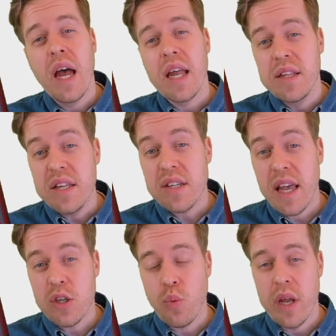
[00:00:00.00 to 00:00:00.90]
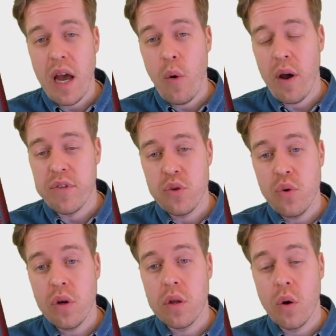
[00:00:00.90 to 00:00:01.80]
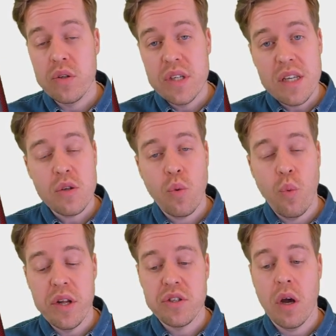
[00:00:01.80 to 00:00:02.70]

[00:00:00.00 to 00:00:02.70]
In this case, we now have two clauses which